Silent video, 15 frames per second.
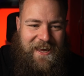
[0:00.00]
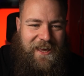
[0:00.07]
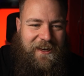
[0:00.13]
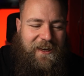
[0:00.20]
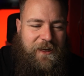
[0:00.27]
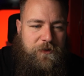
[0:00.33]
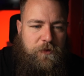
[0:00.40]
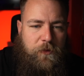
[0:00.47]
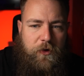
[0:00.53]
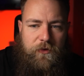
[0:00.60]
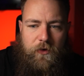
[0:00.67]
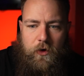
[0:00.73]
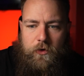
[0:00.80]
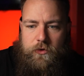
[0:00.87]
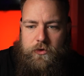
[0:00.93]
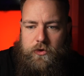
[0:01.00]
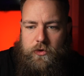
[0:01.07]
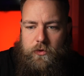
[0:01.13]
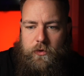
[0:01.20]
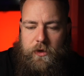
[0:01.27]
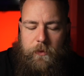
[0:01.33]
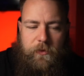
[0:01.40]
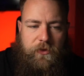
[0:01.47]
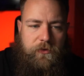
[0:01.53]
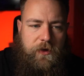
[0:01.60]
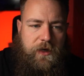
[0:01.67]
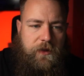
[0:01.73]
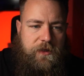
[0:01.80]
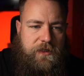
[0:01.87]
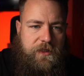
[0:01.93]
Next, we'll move on to number 3.
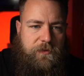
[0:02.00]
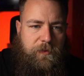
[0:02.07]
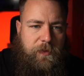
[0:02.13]
Now, this is